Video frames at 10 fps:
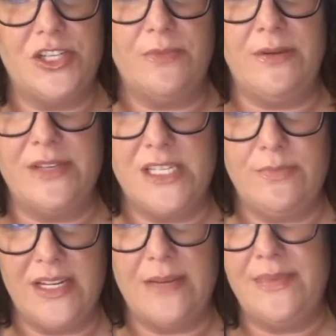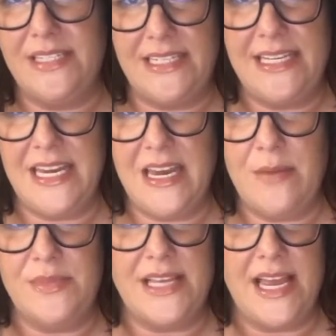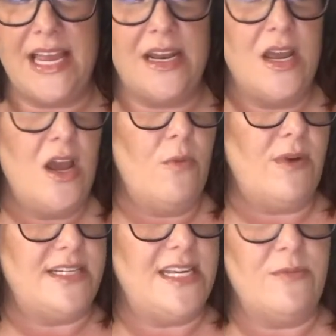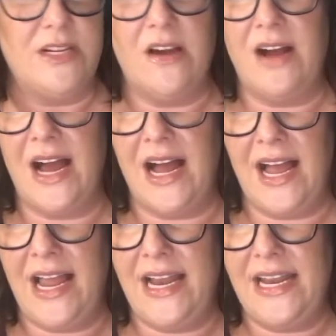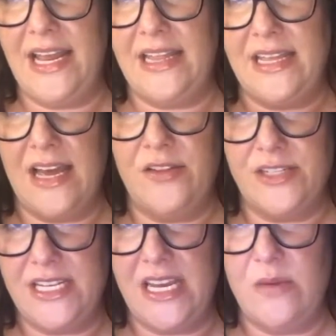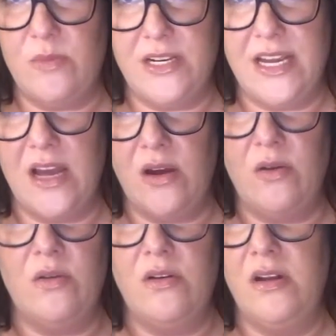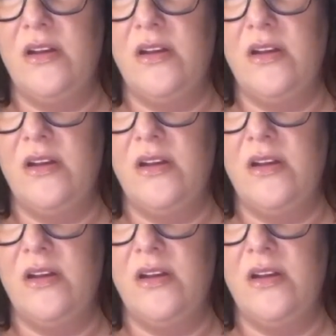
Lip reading: So we would split up into teams, and one team would go hide, and then the other team would go